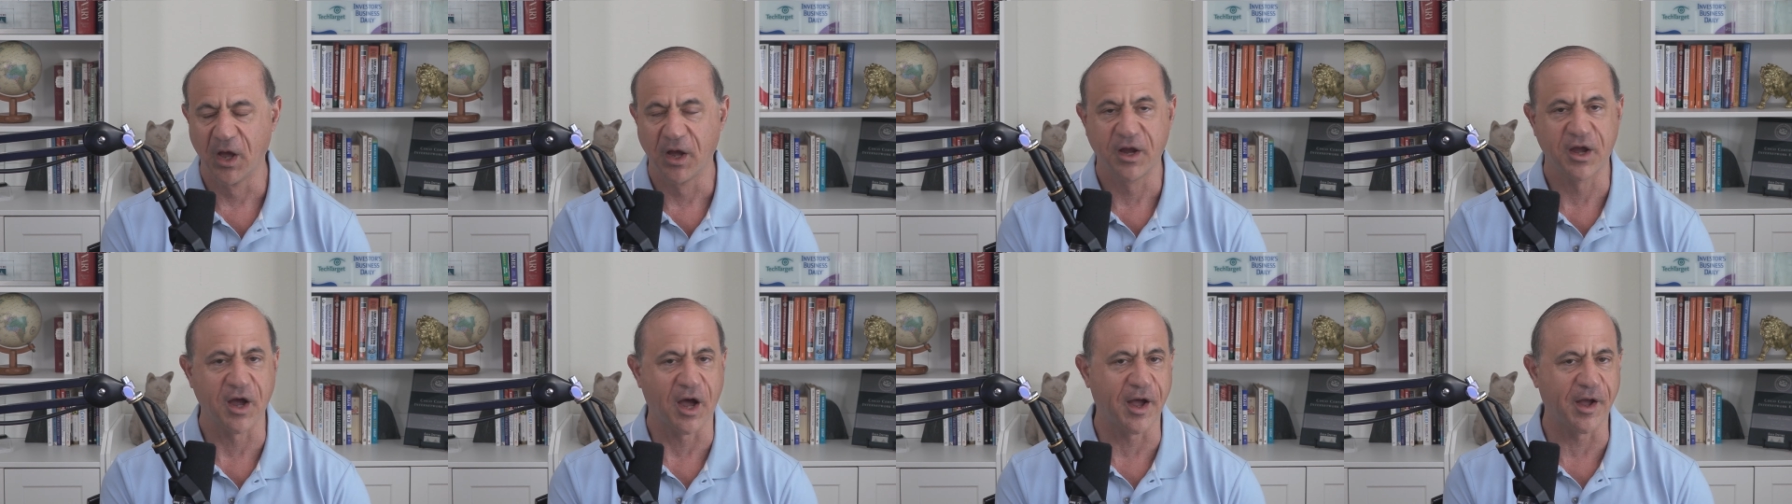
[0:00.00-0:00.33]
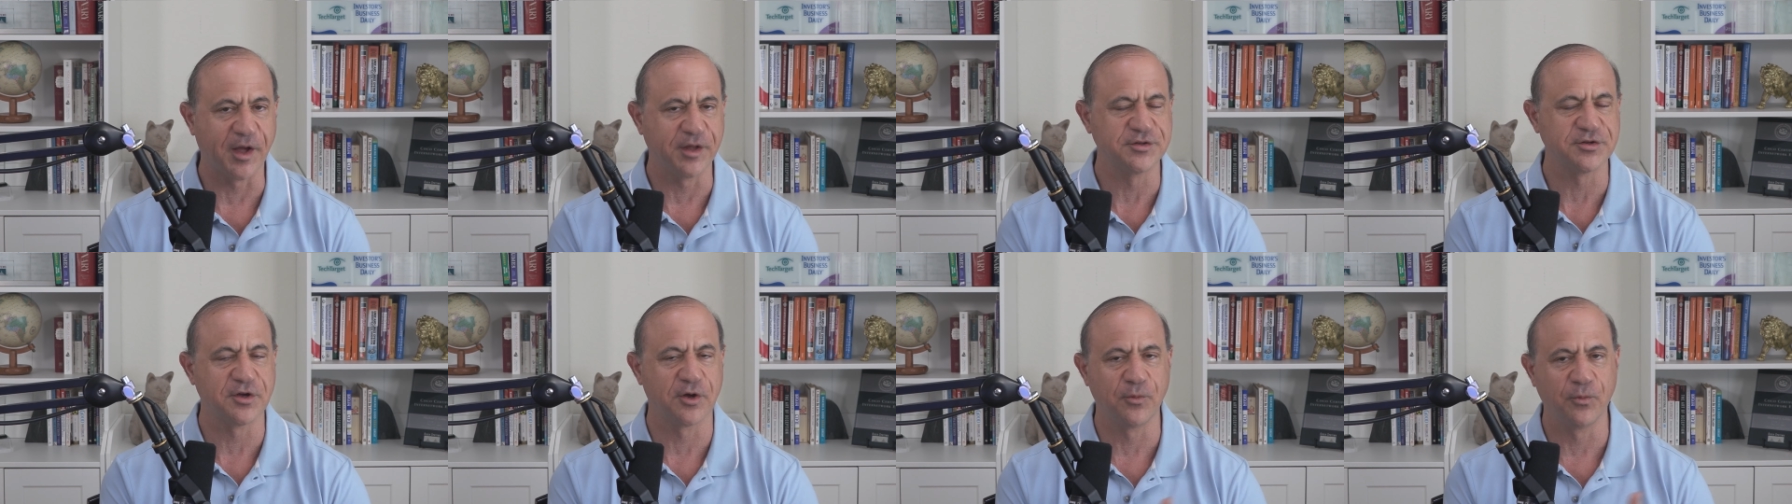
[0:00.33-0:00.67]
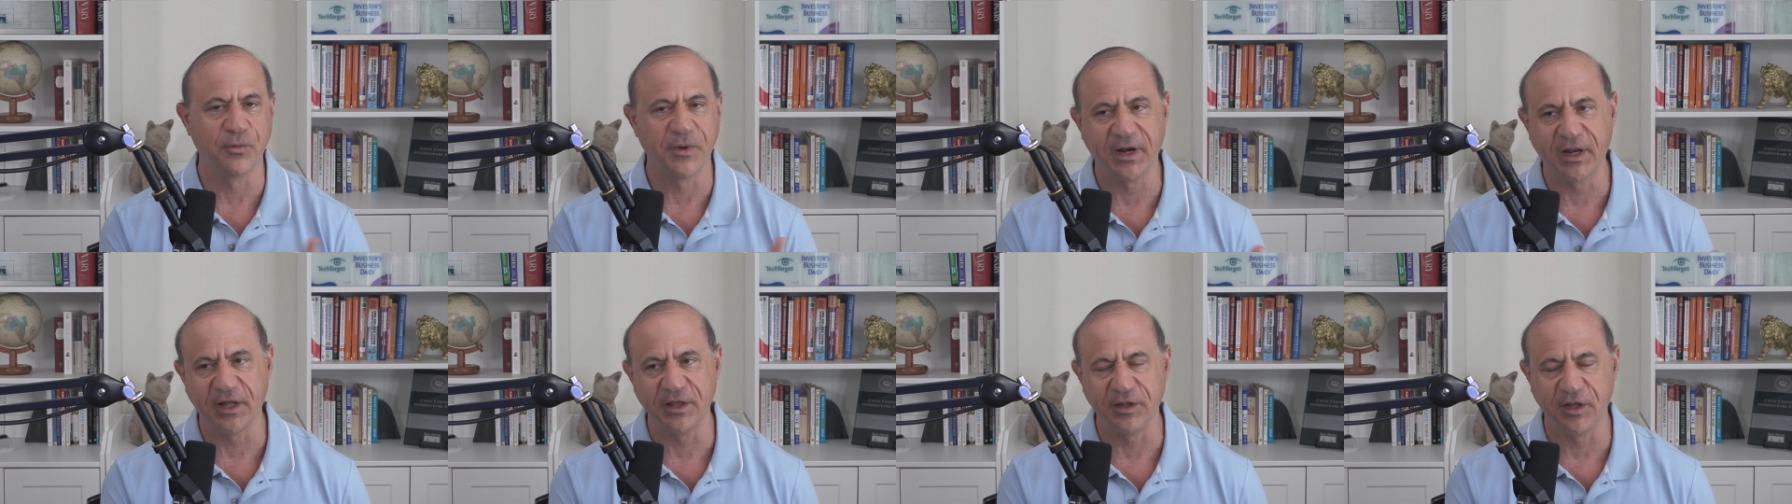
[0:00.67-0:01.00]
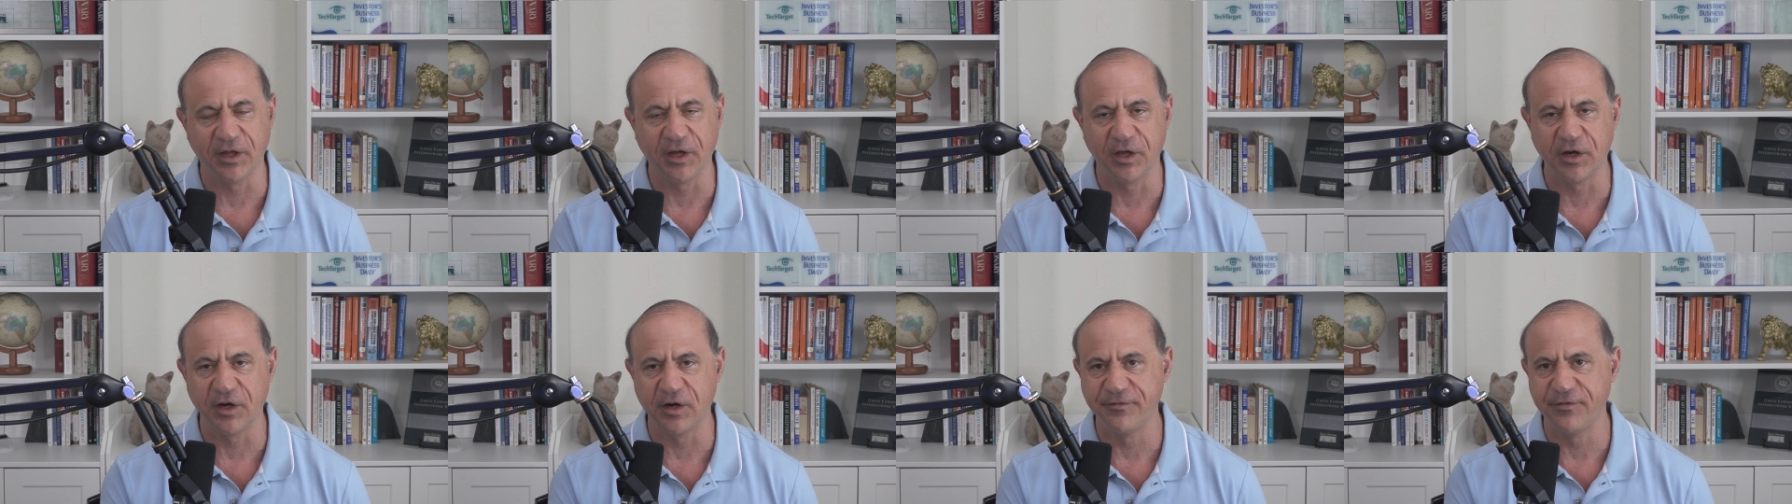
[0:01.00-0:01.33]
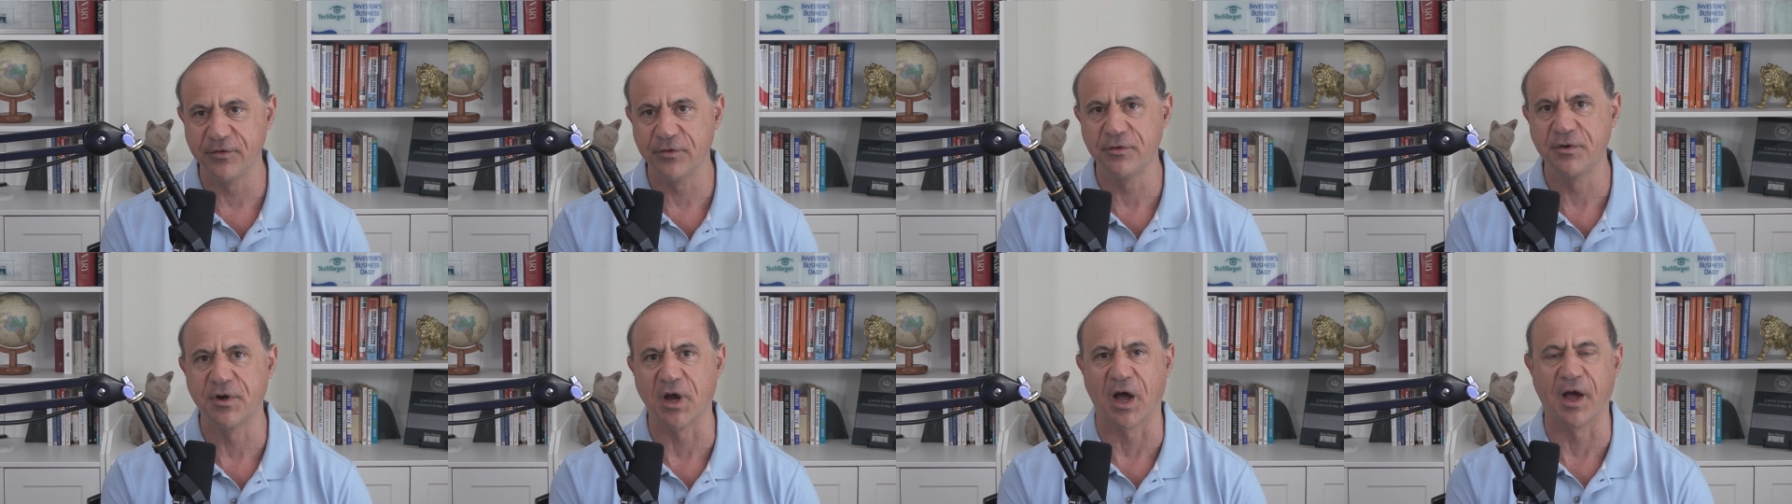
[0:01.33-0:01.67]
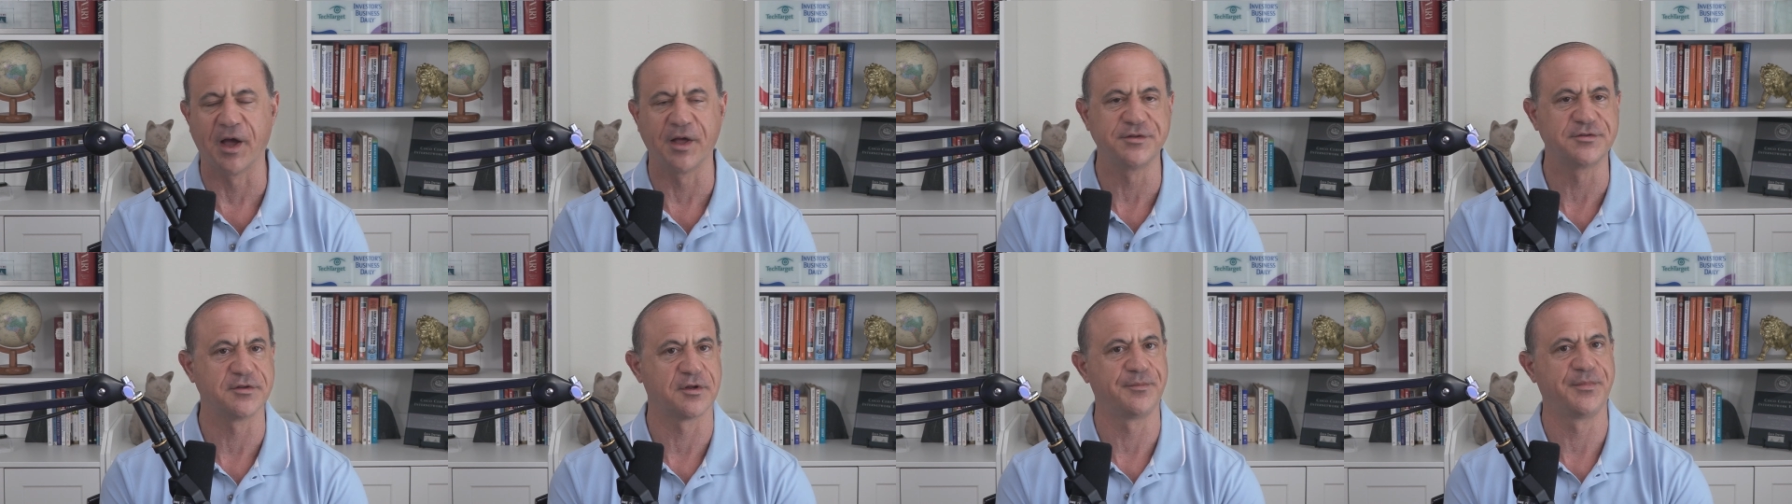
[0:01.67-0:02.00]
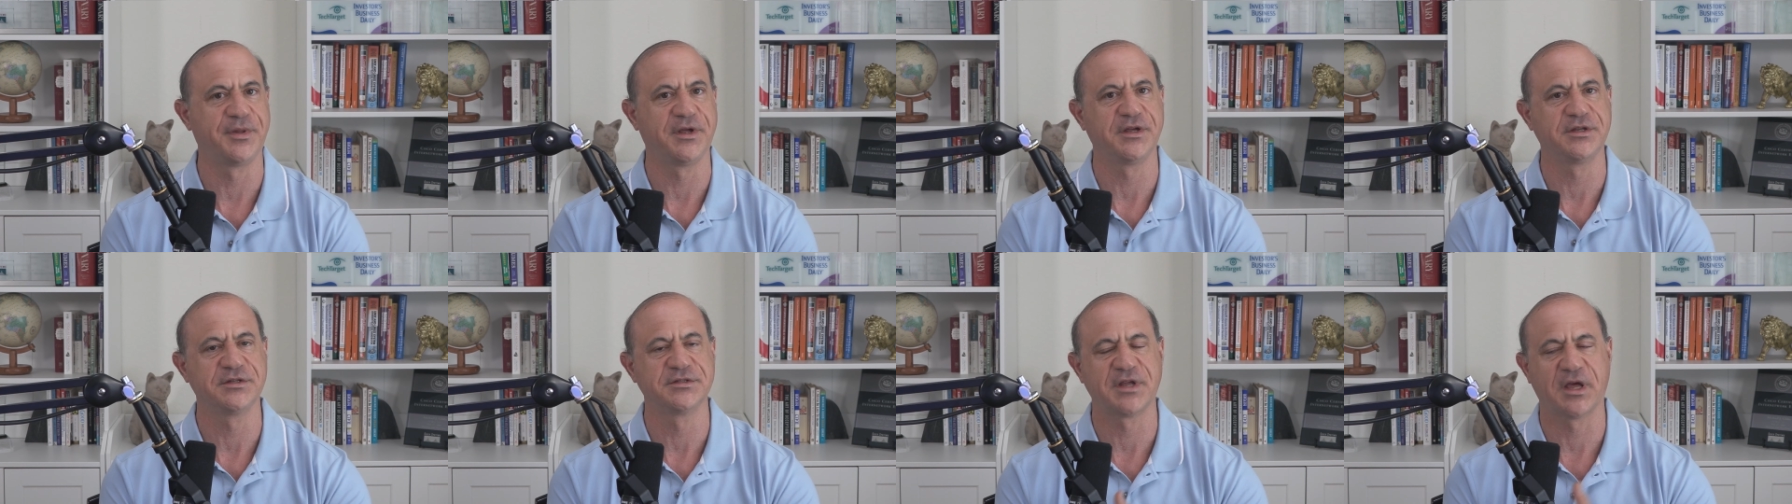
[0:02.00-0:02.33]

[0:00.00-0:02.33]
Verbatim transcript: Guides on winning the interview, guides on being,